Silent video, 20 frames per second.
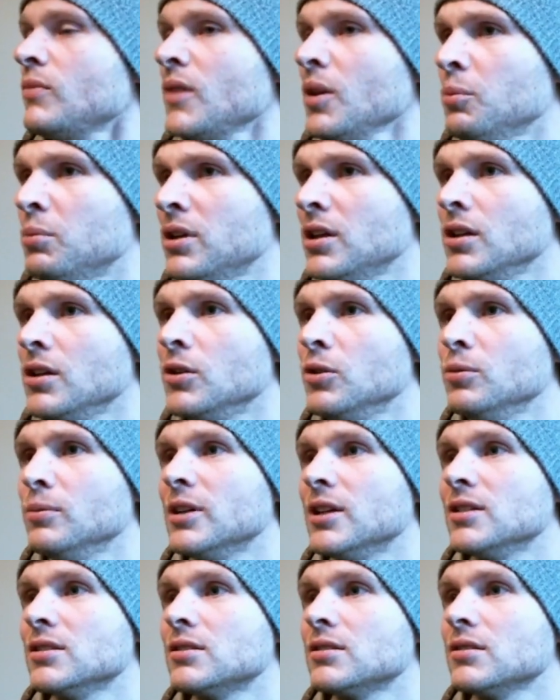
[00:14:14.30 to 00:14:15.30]
being human
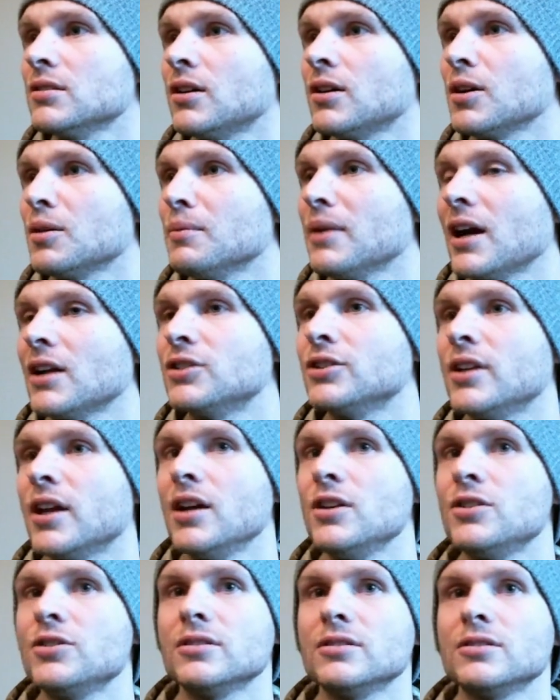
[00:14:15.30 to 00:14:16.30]
is our
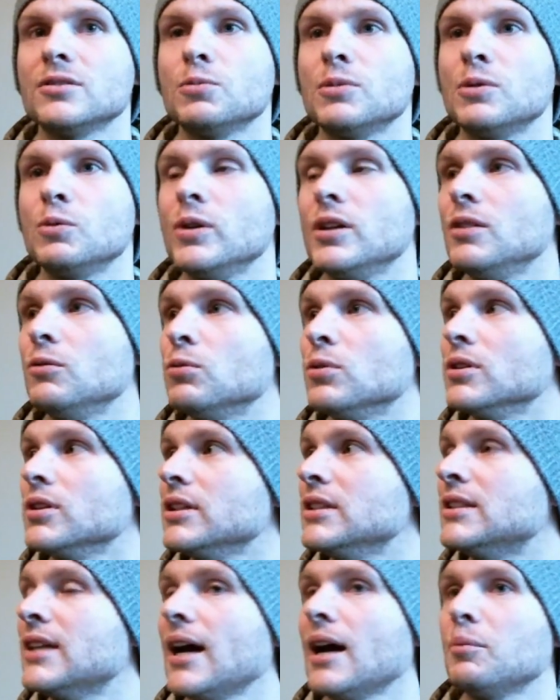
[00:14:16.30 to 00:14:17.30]
imaginations. When we really
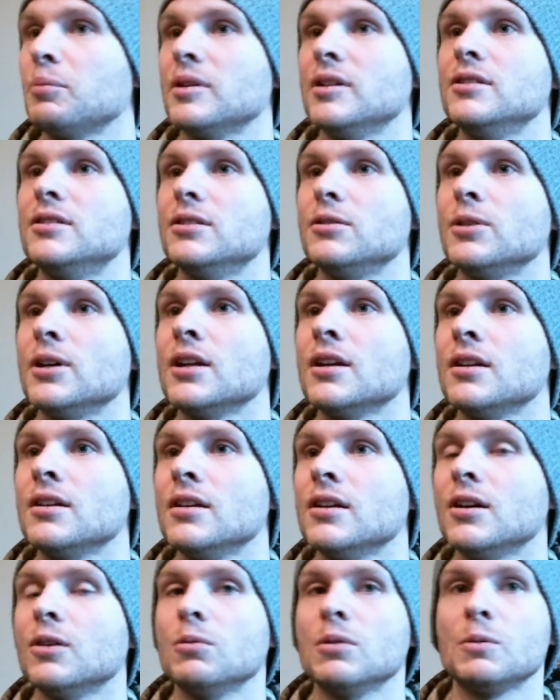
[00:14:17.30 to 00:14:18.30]
tap into it,
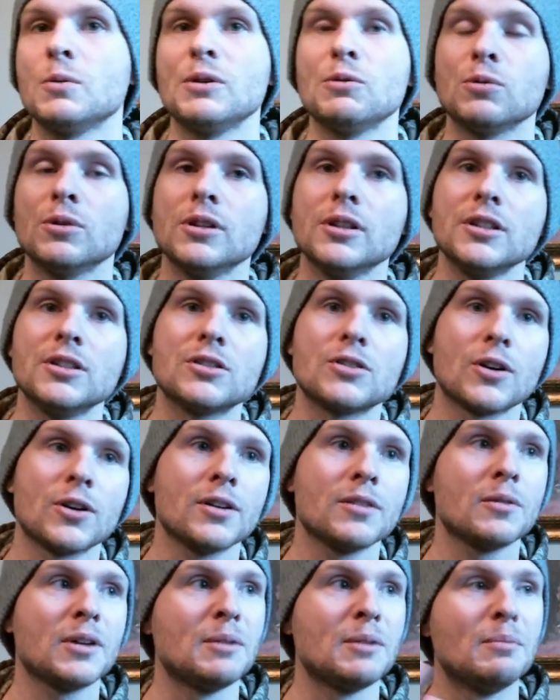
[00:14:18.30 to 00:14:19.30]
when we really start
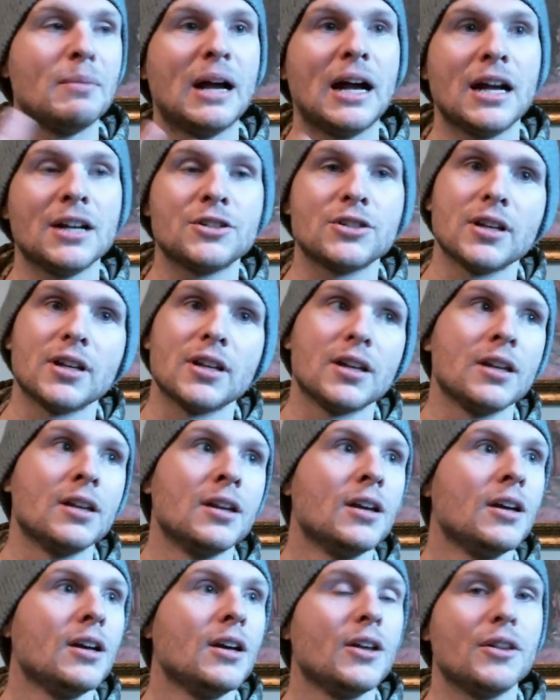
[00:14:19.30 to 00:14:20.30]
imagining
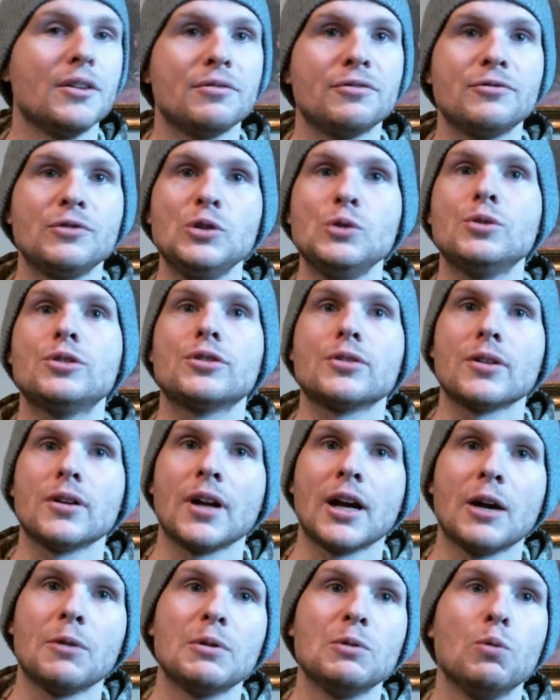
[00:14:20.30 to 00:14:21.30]
the future and
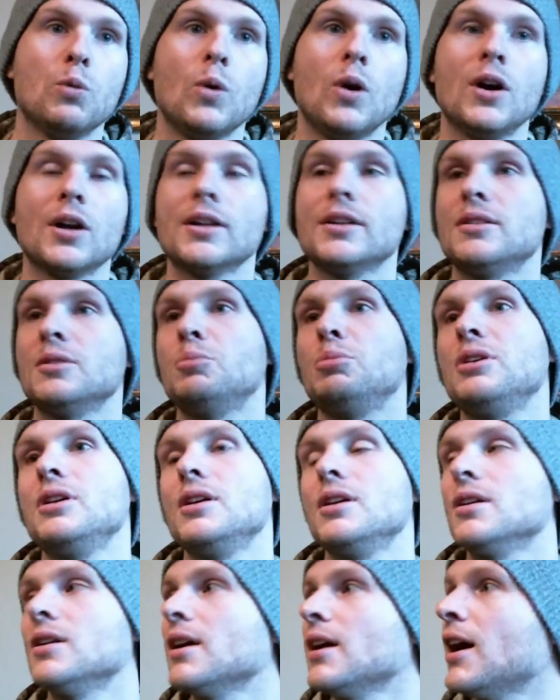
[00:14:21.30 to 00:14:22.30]
how we want it to
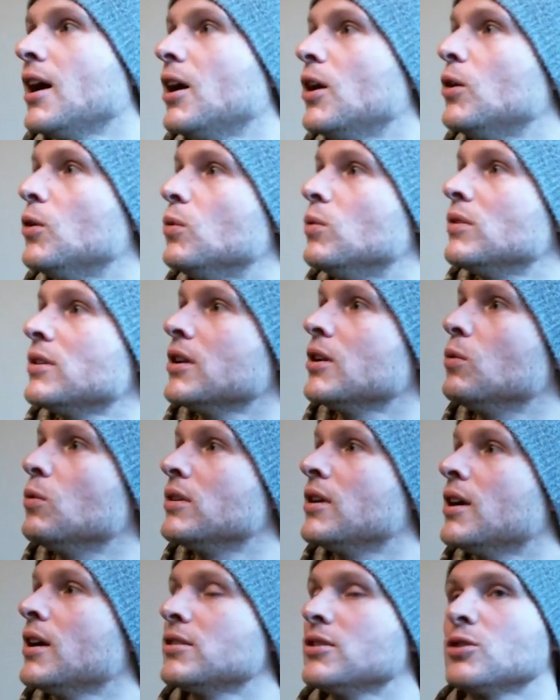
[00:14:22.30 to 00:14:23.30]
be, and how,
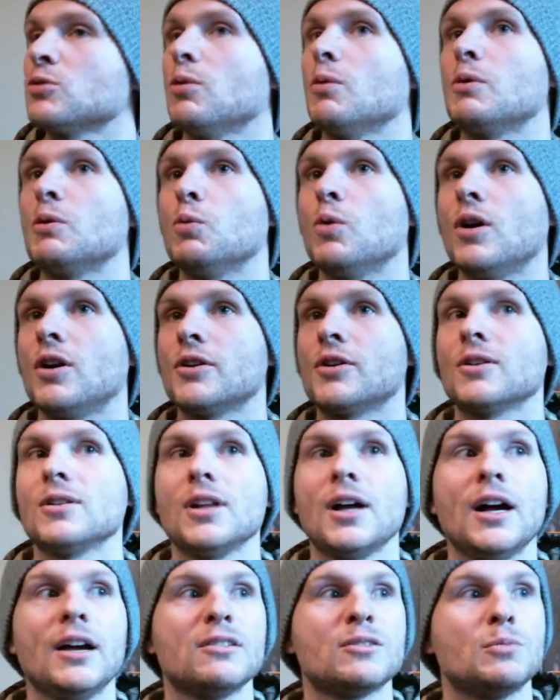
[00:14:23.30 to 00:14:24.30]
not just what we want in our
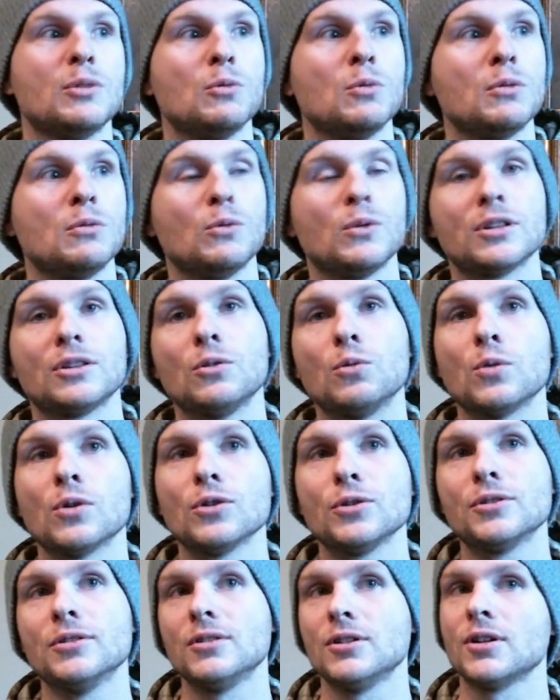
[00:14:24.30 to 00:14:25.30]
lives, but what we want the
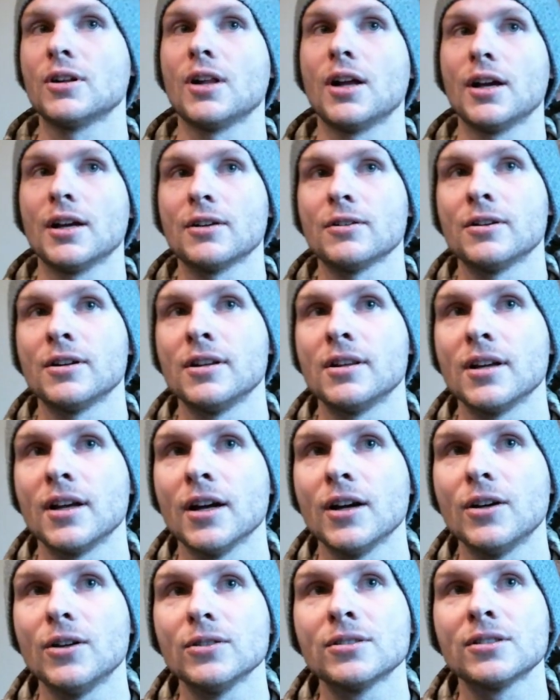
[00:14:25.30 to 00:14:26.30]
world to look like or anything
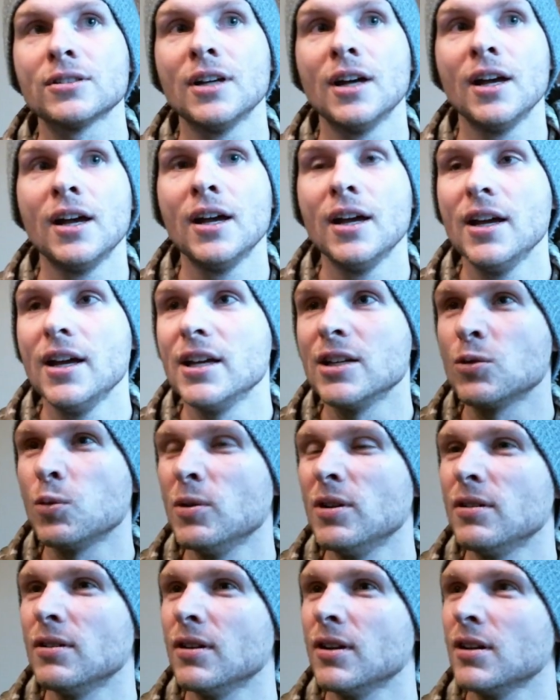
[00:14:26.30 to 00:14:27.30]
else, is
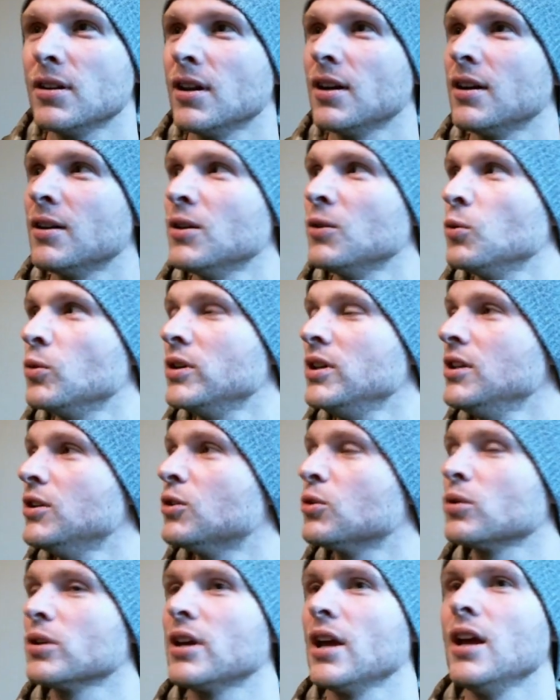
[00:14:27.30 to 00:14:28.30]
when we
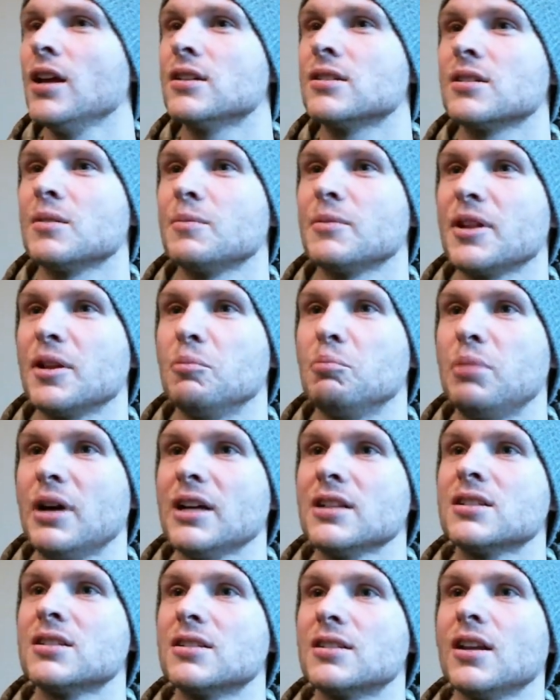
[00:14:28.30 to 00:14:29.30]
create some of the
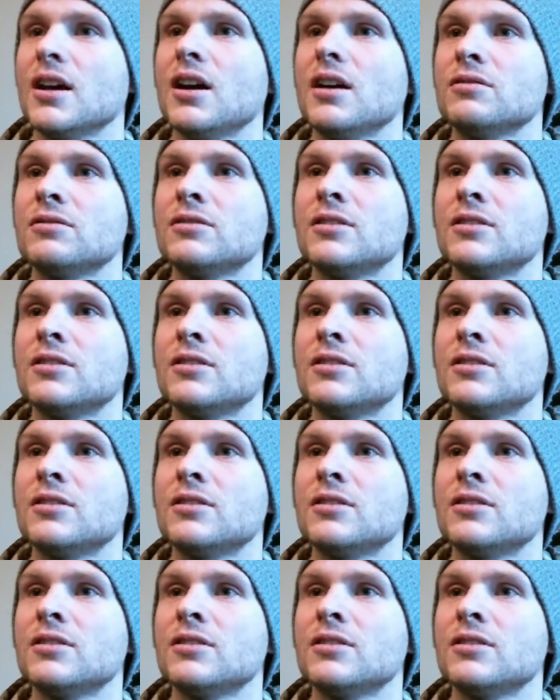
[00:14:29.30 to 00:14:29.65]
best stuff.